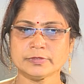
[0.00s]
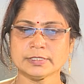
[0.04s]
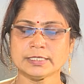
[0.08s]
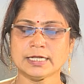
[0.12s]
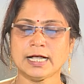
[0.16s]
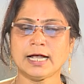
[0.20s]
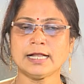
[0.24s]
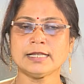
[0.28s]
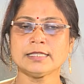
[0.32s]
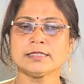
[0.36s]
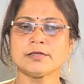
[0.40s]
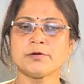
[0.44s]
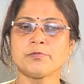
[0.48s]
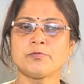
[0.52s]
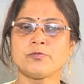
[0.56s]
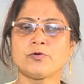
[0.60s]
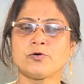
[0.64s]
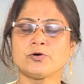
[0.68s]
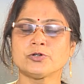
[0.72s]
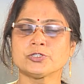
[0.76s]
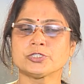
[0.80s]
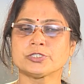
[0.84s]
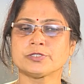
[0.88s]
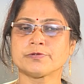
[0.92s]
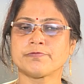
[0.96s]
And the
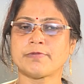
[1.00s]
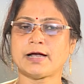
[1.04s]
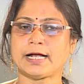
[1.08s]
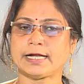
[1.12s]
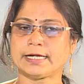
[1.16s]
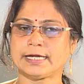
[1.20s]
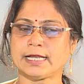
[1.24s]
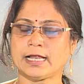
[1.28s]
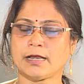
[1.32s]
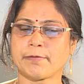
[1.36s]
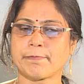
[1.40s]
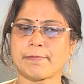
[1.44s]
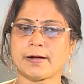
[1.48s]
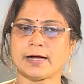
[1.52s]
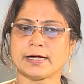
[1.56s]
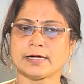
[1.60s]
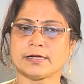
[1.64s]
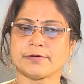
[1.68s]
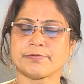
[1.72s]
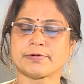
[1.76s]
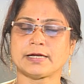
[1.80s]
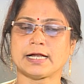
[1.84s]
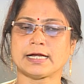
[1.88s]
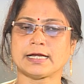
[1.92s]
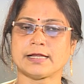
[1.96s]
most vital part of
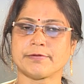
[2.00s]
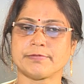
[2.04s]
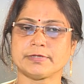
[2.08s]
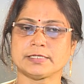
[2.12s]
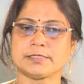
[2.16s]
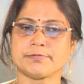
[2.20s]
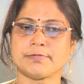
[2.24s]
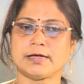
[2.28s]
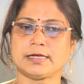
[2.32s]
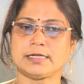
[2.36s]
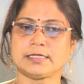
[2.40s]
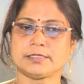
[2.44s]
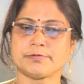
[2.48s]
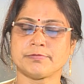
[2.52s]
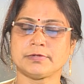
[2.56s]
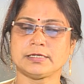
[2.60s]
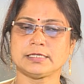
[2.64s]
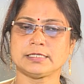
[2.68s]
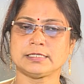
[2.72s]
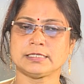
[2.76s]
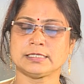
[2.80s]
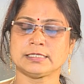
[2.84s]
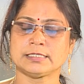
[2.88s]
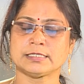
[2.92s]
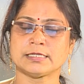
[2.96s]
database management
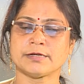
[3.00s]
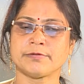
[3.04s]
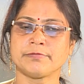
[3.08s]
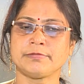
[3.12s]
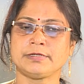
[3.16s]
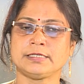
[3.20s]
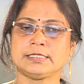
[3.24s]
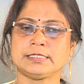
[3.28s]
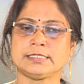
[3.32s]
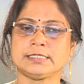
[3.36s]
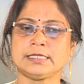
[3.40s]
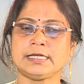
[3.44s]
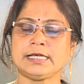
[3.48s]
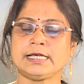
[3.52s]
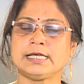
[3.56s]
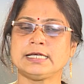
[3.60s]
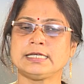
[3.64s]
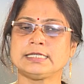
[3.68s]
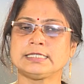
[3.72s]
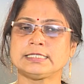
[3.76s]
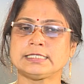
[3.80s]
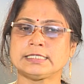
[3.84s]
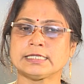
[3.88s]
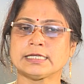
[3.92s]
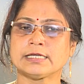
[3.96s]
system is
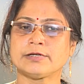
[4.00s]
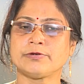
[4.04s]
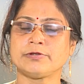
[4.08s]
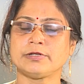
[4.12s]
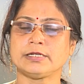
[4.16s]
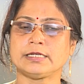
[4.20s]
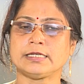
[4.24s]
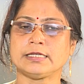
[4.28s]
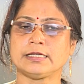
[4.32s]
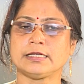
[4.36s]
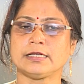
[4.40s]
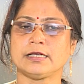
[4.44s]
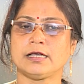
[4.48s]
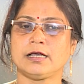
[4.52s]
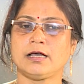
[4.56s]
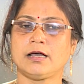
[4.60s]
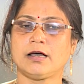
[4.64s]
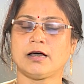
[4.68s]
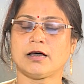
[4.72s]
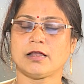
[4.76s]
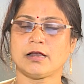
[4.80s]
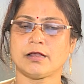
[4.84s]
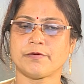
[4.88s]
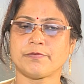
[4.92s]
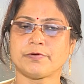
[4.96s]
security.
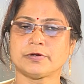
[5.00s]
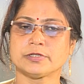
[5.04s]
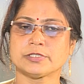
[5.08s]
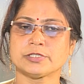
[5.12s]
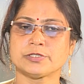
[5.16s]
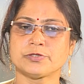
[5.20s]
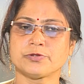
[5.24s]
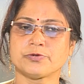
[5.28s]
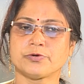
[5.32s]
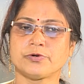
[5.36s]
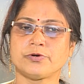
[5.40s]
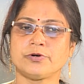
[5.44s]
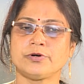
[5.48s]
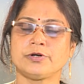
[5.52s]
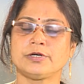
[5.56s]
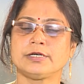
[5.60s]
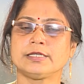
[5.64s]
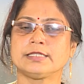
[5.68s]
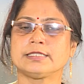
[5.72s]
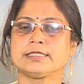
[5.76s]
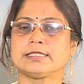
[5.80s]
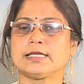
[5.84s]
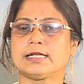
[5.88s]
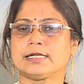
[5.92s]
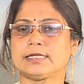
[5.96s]
All of us know
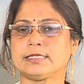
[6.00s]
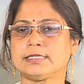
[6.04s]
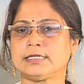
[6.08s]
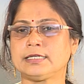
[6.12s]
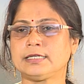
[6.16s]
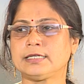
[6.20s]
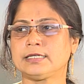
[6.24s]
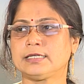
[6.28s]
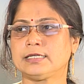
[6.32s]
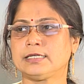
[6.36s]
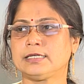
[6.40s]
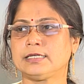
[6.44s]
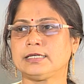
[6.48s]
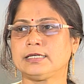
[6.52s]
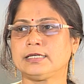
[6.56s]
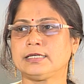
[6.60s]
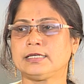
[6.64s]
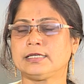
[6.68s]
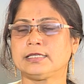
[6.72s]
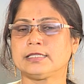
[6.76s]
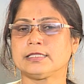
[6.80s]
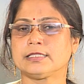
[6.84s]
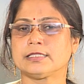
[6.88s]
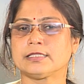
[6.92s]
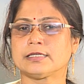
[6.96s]
that
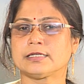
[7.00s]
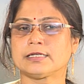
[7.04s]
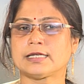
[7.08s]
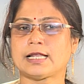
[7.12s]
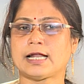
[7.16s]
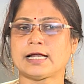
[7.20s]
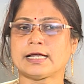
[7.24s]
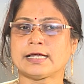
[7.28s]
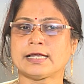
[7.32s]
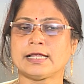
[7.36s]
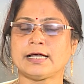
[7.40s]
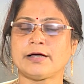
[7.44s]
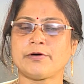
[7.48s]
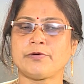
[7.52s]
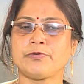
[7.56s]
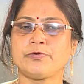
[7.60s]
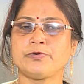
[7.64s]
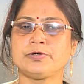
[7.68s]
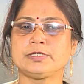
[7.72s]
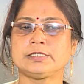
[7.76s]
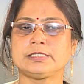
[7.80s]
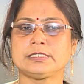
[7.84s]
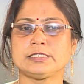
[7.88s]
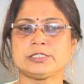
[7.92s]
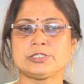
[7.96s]
the data
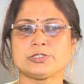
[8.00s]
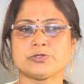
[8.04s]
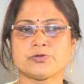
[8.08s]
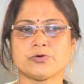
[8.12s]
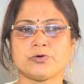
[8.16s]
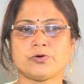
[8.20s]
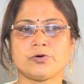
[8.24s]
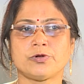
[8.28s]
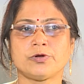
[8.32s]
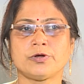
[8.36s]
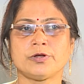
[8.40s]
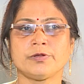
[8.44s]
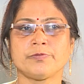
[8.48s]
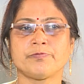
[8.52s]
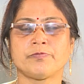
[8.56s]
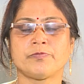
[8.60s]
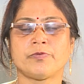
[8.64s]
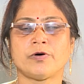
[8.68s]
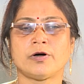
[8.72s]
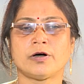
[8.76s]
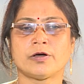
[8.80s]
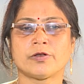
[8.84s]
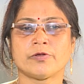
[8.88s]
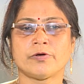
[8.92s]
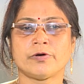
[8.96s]
which is stored
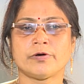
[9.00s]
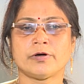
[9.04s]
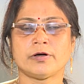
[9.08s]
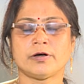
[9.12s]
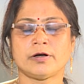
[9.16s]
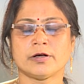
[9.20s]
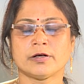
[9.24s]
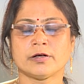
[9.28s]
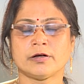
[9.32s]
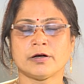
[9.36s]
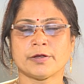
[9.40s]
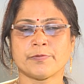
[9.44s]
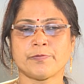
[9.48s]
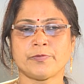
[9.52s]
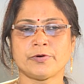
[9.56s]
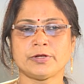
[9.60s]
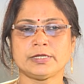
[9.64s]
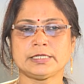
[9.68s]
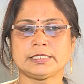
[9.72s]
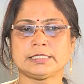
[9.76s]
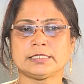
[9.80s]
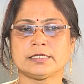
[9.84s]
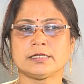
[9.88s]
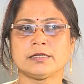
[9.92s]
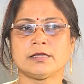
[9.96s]
for a
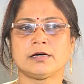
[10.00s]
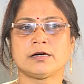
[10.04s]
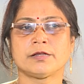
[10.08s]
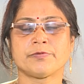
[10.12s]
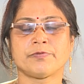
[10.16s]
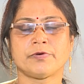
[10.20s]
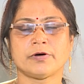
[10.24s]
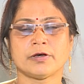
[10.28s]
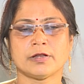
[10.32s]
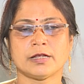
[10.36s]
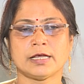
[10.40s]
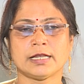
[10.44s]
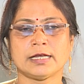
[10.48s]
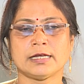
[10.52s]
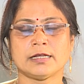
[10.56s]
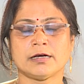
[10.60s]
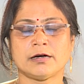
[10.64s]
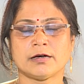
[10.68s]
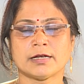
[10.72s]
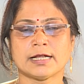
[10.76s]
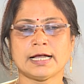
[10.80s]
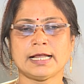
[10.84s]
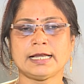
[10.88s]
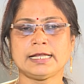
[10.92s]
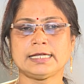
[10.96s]
corporation or for an
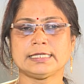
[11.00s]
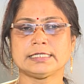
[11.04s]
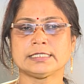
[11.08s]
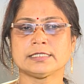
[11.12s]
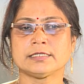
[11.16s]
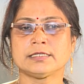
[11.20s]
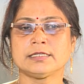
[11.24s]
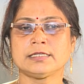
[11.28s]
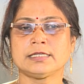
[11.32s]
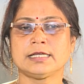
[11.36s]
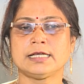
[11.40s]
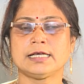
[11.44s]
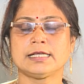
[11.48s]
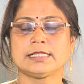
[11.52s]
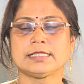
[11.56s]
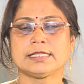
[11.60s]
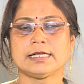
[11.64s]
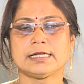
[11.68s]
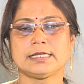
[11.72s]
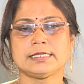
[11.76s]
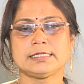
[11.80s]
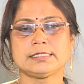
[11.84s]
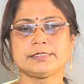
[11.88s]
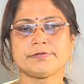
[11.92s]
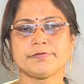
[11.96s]
organization, that
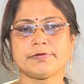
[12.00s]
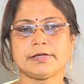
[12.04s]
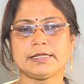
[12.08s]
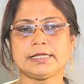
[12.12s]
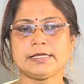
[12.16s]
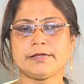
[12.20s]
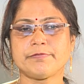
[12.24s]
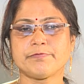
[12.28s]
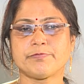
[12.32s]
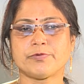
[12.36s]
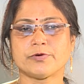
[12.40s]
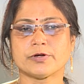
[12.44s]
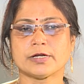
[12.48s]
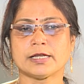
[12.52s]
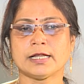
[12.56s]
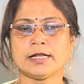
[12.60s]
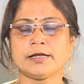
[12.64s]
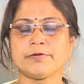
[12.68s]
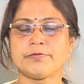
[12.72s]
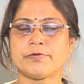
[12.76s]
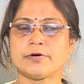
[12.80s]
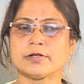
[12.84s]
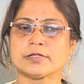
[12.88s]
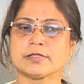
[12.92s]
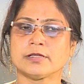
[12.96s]
is very
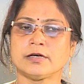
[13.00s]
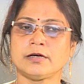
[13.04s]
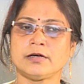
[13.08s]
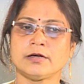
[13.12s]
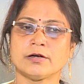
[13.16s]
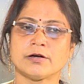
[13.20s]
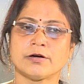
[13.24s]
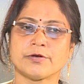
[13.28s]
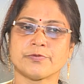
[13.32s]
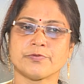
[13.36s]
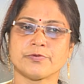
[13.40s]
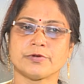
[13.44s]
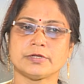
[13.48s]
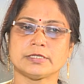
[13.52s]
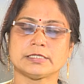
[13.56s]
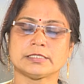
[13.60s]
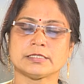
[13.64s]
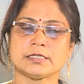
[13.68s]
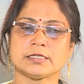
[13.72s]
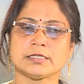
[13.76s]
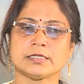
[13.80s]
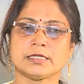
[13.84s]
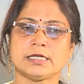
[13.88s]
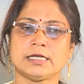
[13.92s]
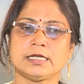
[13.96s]
important for the
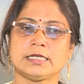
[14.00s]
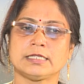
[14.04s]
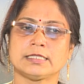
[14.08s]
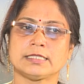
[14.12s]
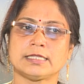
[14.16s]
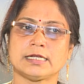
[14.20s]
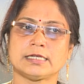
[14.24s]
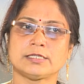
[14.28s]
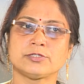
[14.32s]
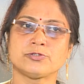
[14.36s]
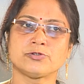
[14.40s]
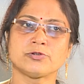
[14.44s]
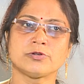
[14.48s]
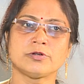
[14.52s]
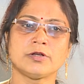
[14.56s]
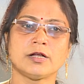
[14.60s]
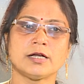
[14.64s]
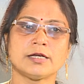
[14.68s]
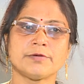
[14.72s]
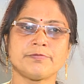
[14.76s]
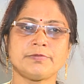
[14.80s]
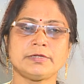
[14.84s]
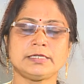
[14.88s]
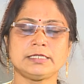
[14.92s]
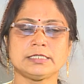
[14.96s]
corporation, that should
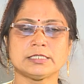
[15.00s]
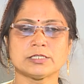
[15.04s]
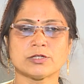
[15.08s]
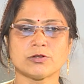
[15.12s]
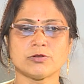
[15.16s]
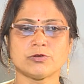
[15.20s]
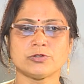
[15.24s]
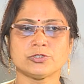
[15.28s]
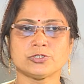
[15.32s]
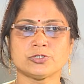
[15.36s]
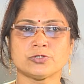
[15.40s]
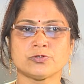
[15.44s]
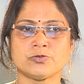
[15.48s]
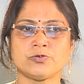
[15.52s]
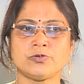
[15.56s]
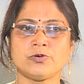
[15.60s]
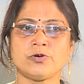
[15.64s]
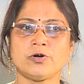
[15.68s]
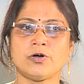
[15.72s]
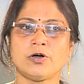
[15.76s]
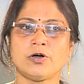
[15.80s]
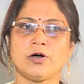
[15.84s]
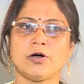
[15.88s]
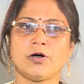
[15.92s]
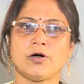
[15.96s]
not be disclosed to
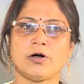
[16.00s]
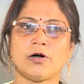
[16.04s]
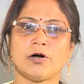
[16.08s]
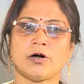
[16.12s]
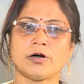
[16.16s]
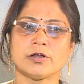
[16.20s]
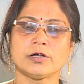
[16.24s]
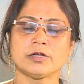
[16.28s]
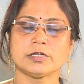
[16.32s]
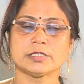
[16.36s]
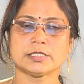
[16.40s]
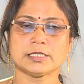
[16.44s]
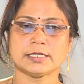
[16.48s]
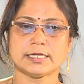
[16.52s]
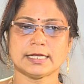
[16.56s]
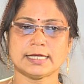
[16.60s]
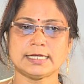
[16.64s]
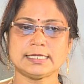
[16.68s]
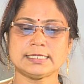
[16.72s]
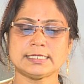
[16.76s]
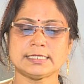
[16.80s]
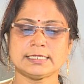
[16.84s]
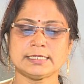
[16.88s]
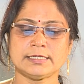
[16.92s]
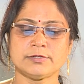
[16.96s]

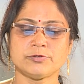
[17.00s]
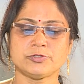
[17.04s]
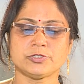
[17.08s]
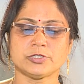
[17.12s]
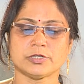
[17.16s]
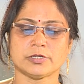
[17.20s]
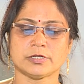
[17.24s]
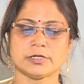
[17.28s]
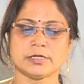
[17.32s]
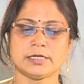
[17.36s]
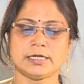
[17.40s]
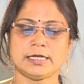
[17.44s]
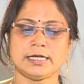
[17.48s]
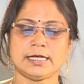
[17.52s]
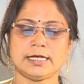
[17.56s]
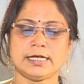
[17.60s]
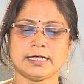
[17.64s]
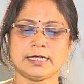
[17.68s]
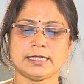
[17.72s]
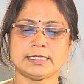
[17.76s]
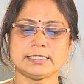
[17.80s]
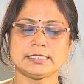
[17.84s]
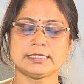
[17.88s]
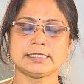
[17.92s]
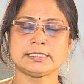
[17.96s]
unauthorized user.
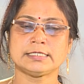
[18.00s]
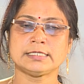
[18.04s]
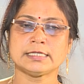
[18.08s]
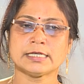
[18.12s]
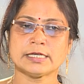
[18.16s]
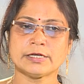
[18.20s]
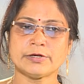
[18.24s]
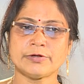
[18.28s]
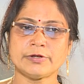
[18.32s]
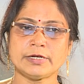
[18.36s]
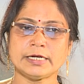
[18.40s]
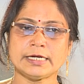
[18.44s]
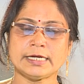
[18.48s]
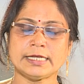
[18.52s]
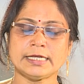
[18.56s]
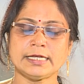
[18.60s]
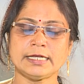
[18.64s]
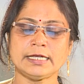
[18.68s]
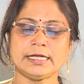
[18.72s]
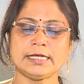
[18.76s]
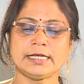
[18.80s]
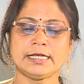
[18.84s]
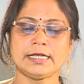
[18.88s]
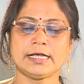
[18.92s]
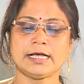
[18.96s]
Hence, security
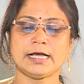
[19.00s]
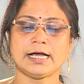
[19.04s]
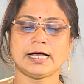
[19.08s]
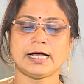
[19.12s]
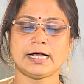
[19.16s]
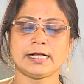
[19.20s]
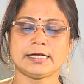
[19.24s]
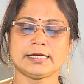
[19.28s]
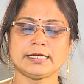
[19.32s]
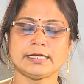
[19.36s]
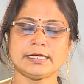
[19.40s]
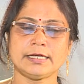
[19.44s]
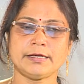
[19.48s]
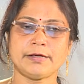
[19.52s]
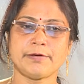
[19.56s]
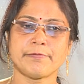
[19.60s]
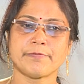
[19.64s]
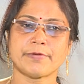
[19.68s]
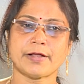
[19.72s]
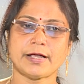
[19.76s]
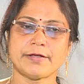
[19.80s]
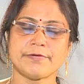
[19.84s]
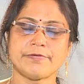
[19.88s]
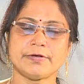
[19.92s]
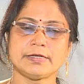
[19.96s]
and
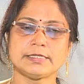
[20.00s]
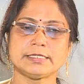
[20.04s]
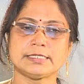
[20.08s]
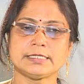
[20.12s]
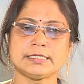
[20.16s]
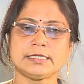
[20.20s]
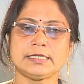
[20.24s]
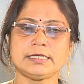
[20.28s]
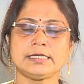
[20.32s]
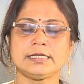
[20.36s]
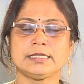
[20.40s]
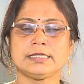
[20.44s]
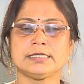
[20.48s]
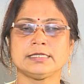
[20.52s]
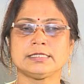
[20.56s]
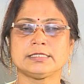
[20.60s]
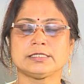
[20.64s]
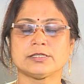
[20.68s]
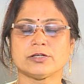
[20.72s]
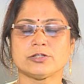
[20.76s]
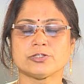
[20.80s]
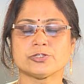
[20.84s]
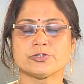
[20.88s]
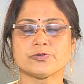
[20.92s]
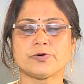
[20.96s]
privacy is
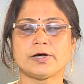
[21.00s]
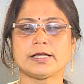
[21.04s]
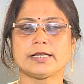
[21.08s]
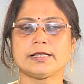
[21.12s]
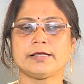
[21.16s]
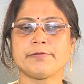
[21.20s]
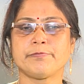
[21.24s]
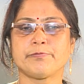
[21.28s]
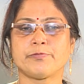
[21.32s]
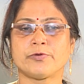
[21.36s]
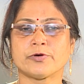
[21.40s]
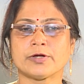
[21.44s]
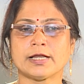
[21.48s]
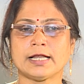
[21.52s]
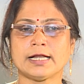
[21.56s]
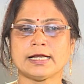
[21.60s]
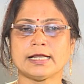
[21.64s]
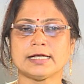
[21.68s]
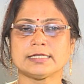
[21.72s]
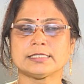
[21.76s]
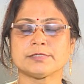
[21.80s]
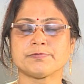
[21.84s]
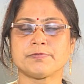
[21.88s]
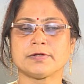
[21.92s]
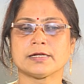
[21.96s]
also an important
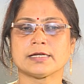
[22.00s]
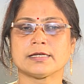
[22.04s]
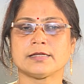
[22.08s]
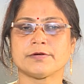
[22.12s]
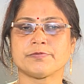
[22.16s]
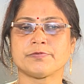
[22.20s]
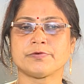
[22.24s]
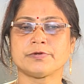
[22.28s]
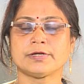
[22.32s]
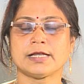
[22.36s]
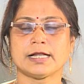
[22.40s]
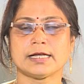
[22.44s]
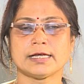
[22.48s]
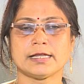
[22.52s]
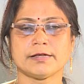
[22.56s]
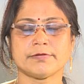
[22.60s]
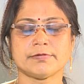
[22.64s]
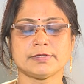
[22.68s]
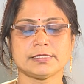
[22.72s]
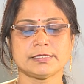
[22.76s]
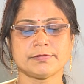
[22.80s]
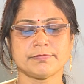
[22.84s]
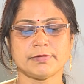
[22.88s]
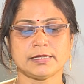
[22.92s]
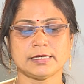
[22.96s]
aspect of
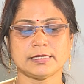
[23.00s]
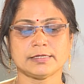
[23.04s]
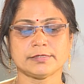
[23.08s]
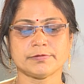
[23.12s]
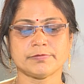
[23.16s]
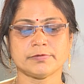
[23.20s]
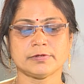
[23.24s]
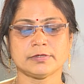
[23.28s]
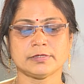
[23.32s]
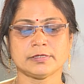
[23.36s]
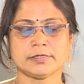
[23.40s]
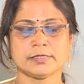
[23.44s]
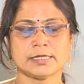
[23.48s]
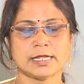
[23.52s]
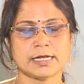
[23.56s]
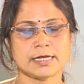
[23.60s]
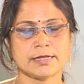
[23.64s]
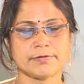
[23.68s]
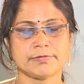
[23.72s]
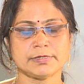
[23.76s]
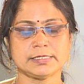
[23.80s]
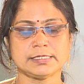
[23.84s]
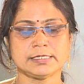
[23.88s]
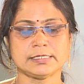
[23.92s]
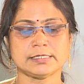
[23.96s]
database management
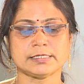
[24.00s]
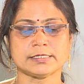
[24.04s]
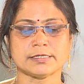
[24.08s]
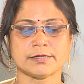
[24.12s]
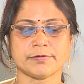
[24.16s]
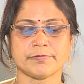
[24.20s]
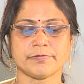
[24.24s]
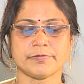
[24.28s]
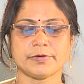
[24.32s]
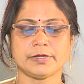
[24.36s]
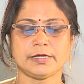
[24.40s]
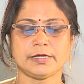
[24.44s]
database system,